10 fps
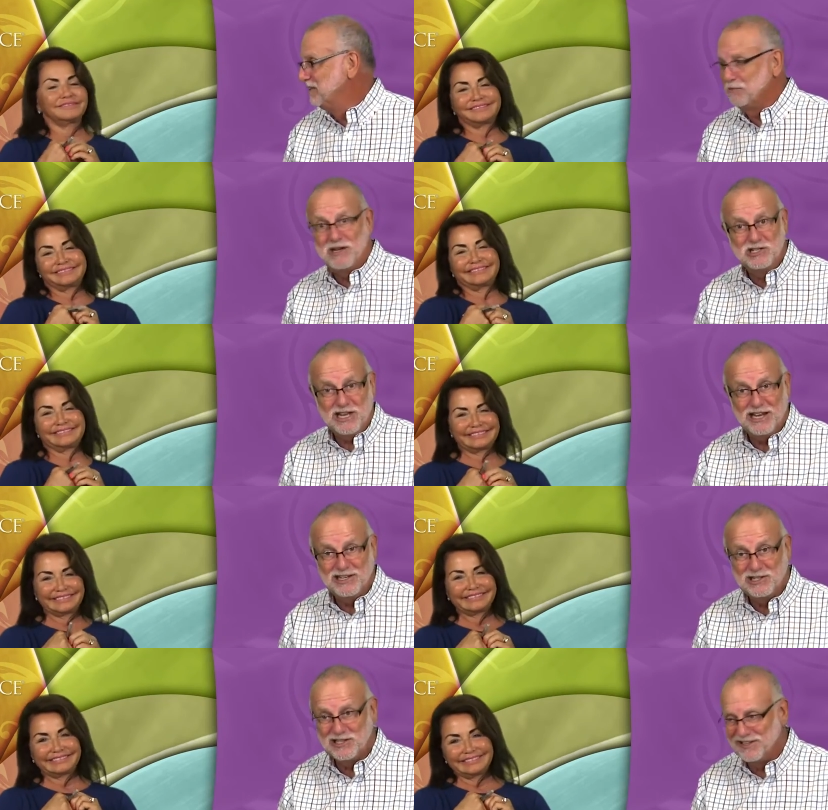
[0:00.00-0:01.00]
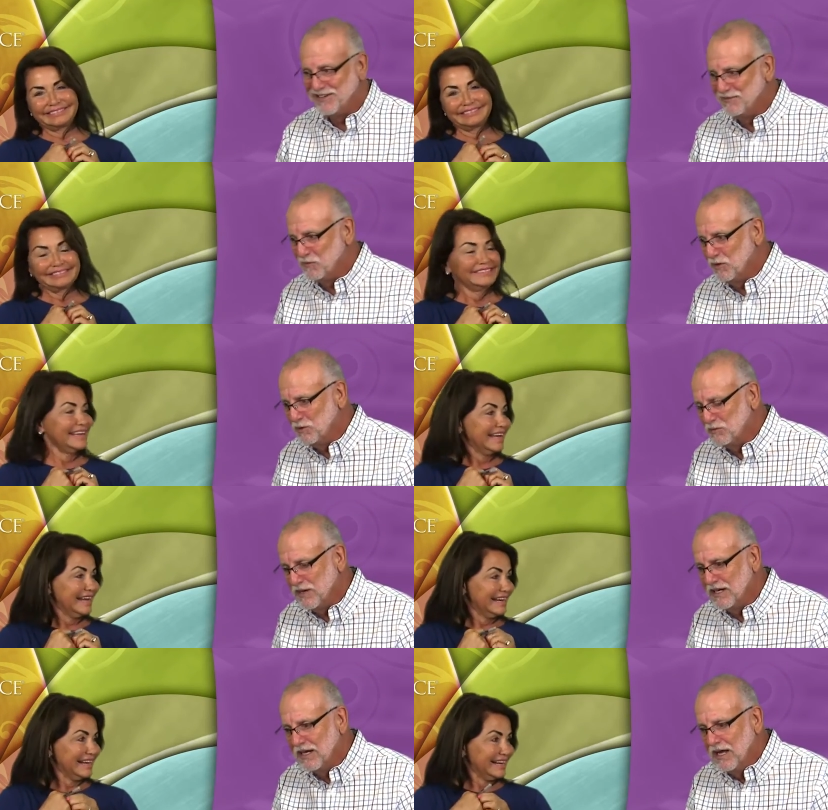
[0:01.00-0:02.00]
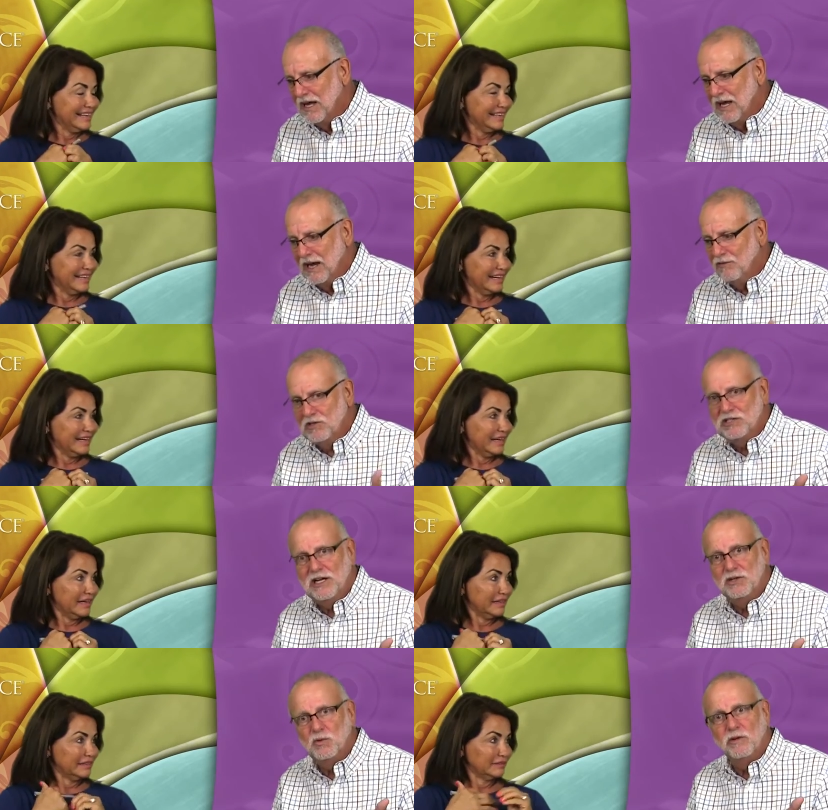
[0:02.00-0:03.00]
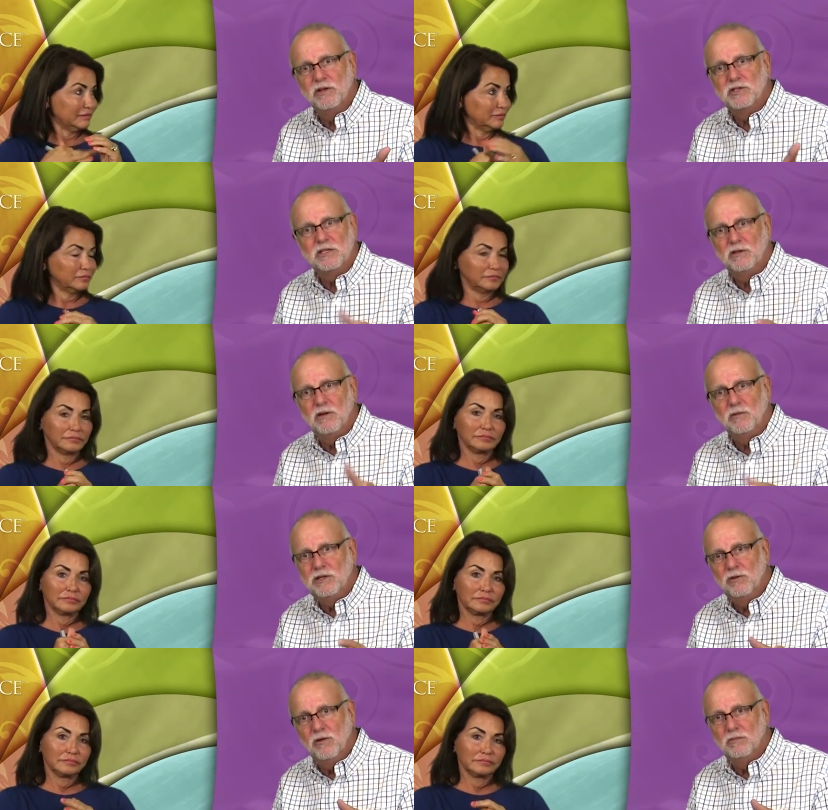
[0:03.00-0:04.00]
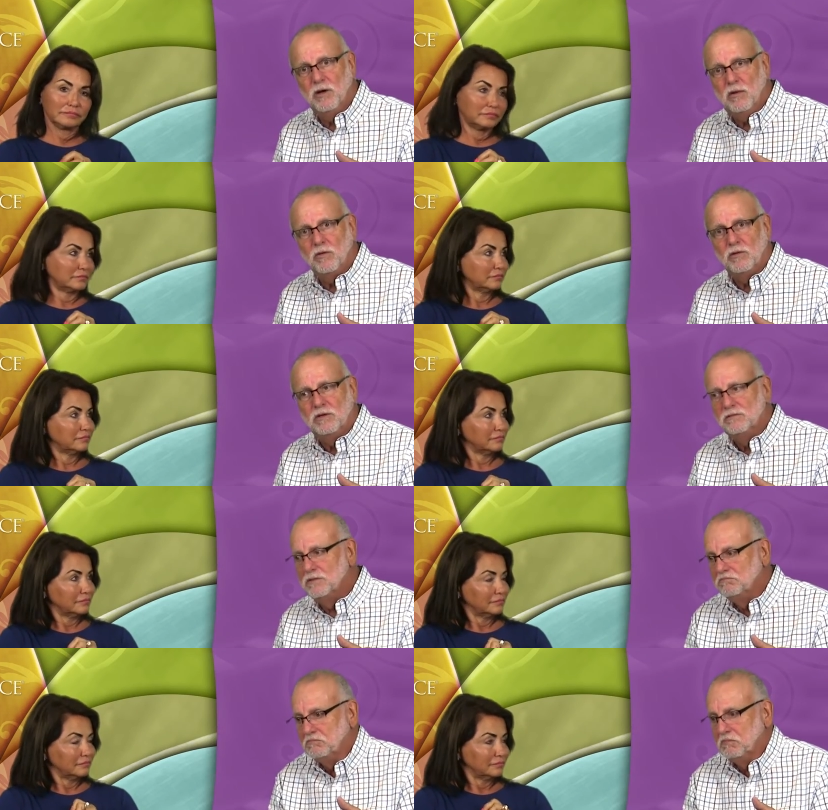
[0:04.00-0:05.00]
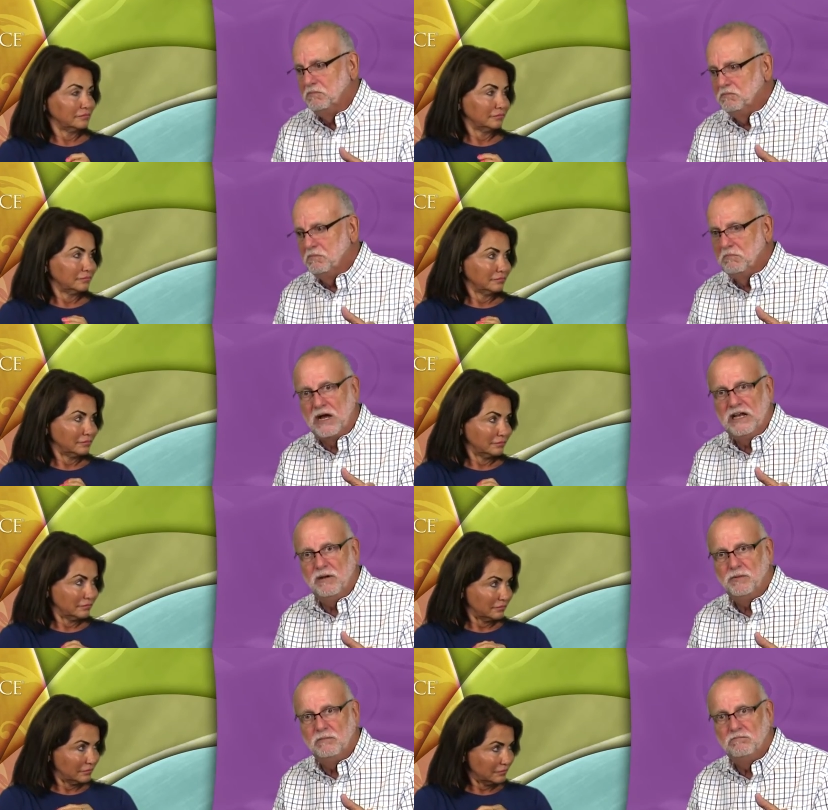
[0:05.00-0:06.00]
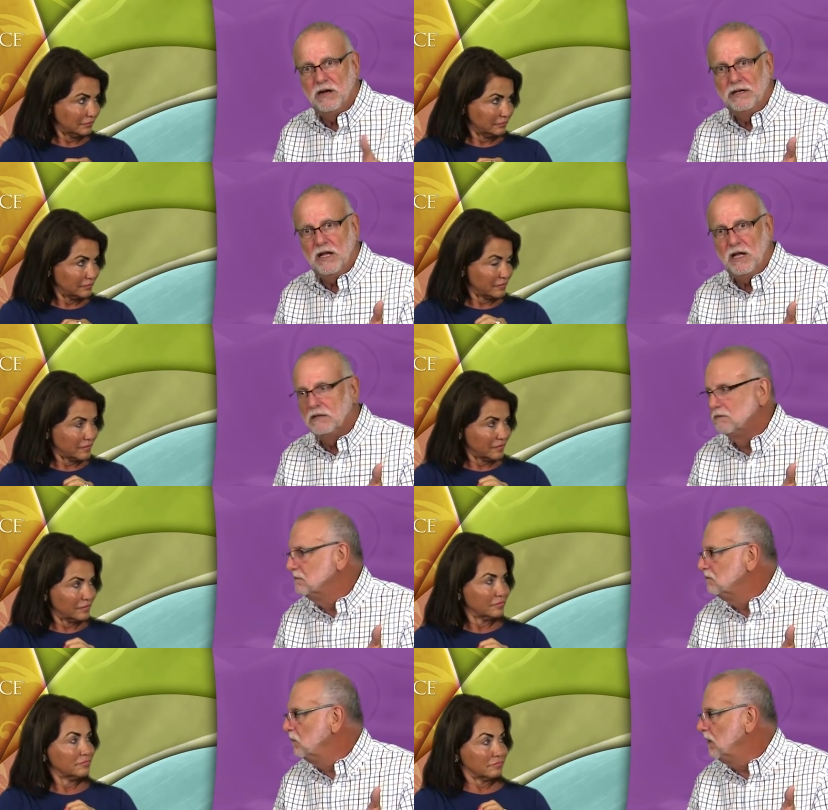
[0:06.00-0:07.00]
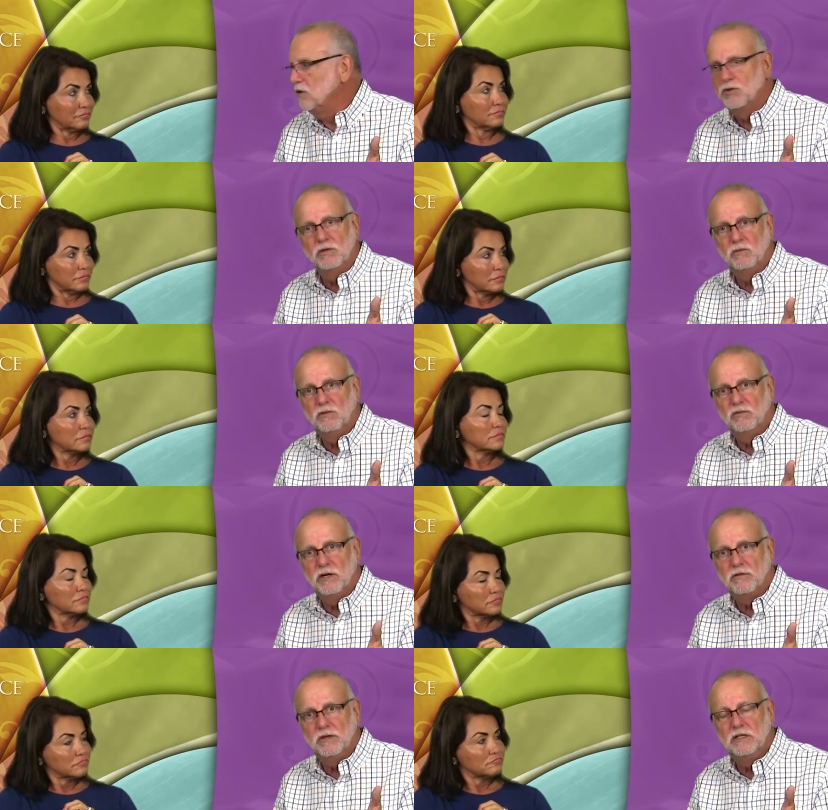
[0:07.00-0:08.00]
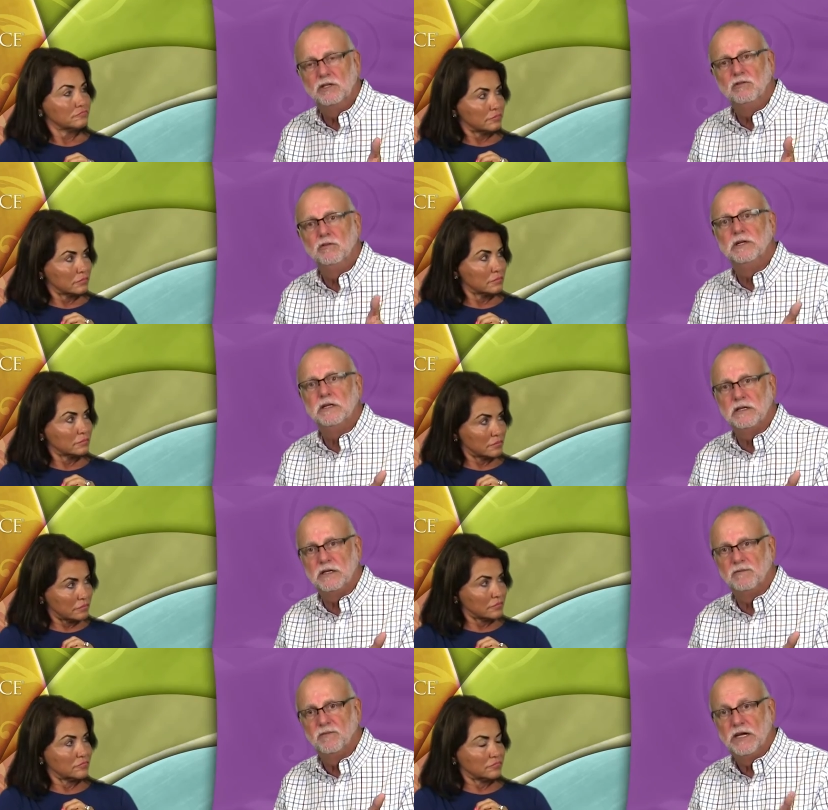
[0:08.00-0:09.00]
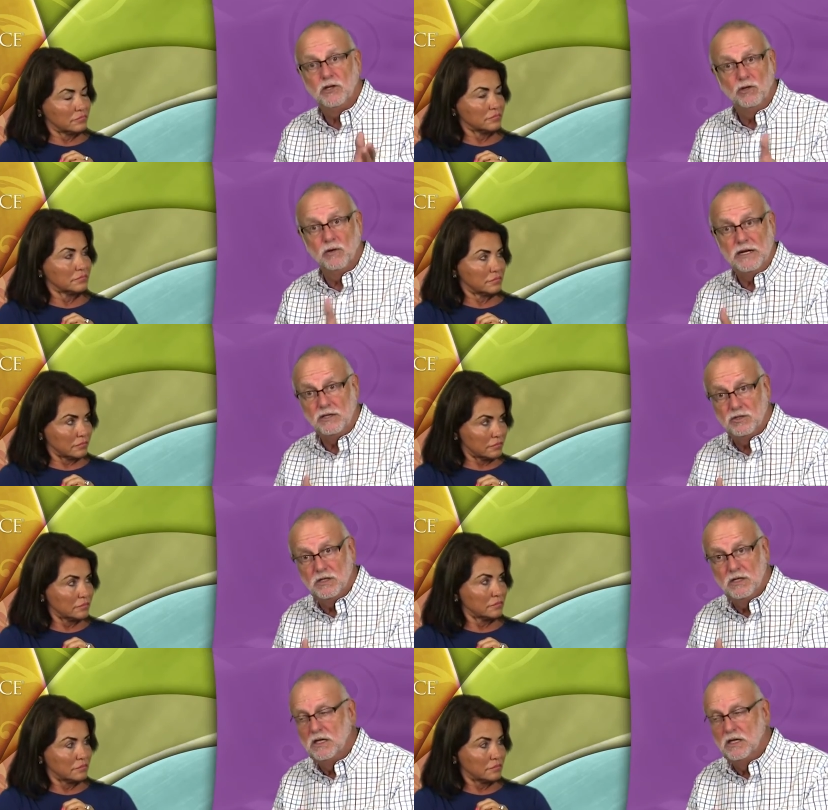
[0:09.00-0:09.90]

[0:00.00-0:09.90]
Speaker 1: to my sadness, uh, in one respect, I reached the age where they say, you know, you're on the bubble. might help you, might not. We're mm-hmm. not sure we would recommend that you do anything mm-hmm. at your age.